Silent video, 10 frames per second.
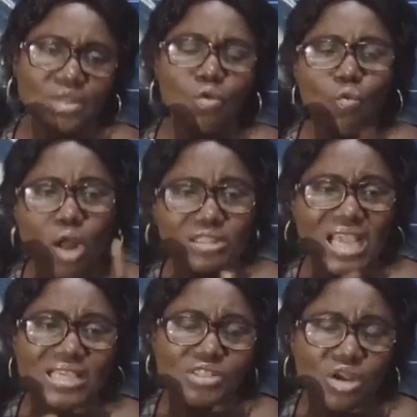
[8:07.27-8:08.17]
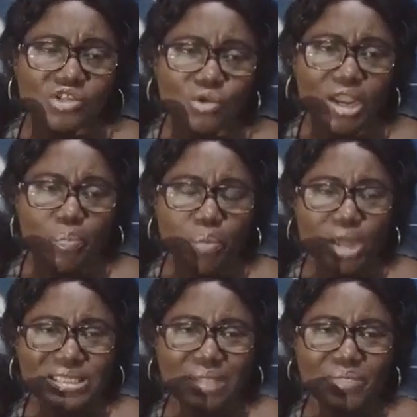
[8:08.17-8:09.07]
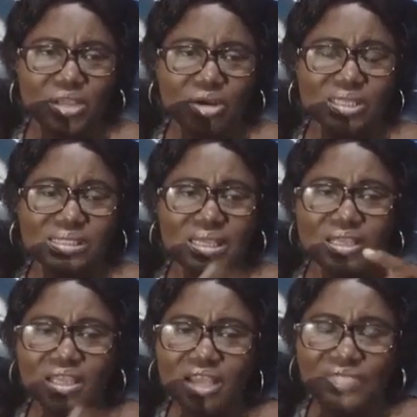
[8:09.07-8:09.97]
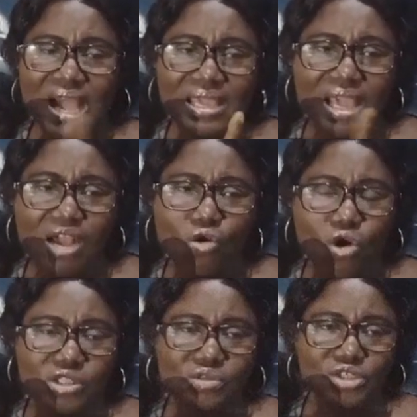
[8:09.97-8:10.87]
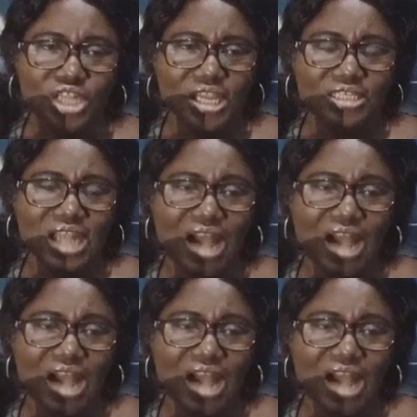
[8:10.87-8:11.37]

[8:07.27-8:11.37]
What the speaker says: Water is also important because if that girl goes to change,